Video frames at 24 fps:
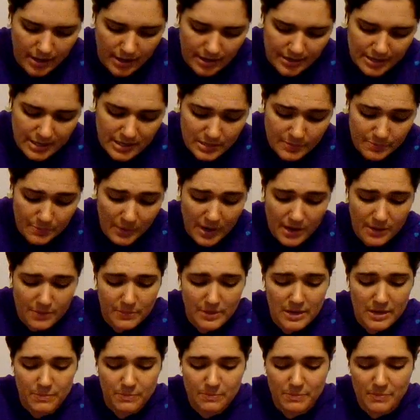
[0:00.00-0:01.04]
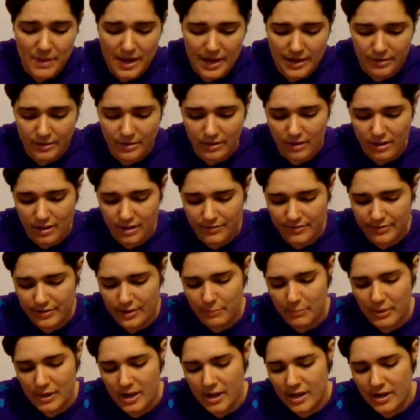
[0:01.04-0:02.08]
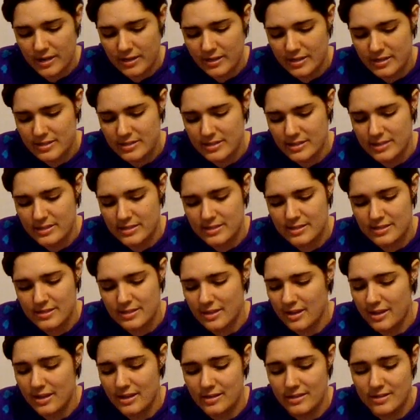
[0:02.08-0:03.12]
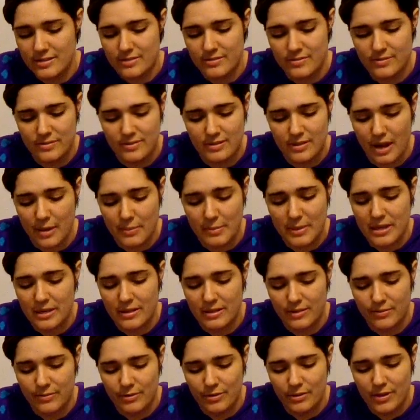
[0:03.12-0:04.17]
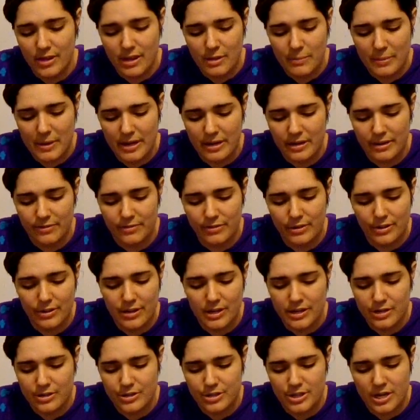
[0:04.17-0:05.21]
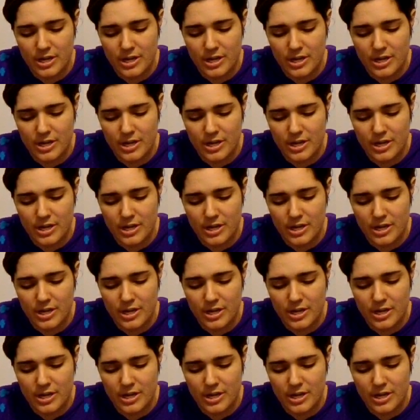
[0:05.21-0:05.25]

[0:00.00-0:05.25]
And this might be better off in a pot, because it's I mean, if you think about it, if you're in a